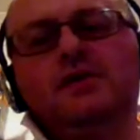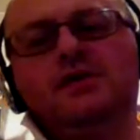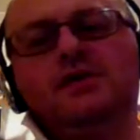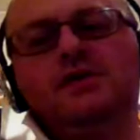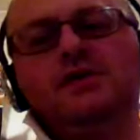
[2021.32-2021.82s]

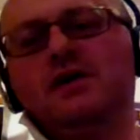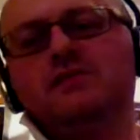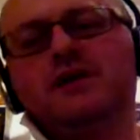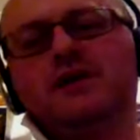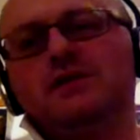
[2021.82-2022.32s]
big
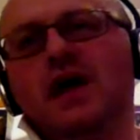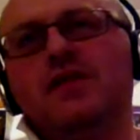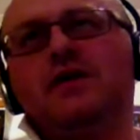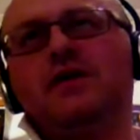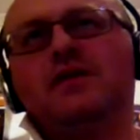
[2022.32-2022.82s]
hoppy
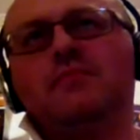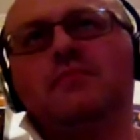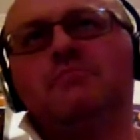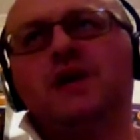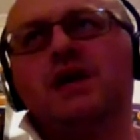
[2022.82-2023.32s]
magic
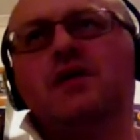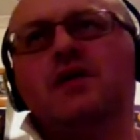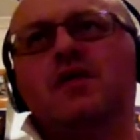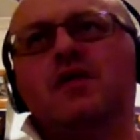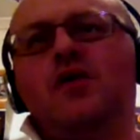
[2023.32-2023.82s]
rock hit
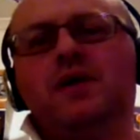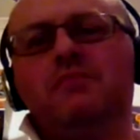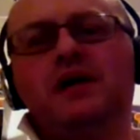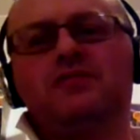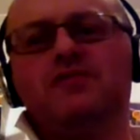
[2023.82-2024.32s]
from their
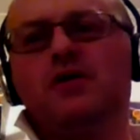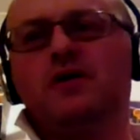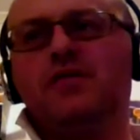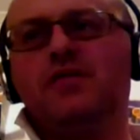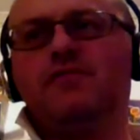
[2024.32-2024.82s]
darker
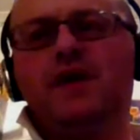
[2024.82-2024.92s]
beers.